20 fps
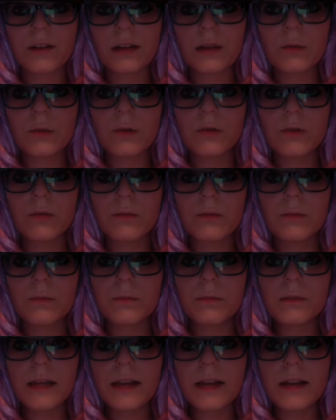it will
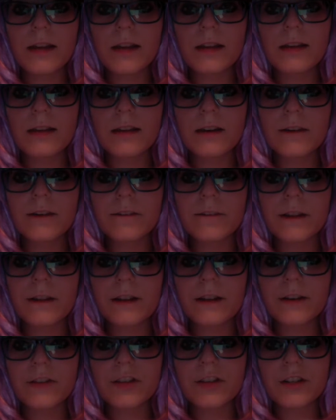gain enough
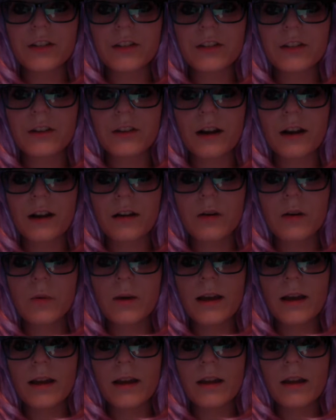energy to knock
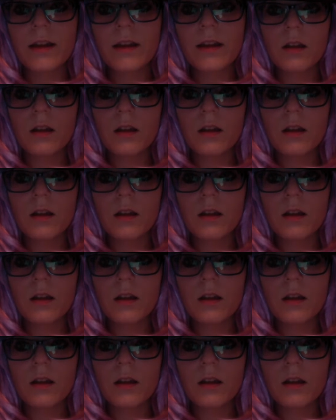away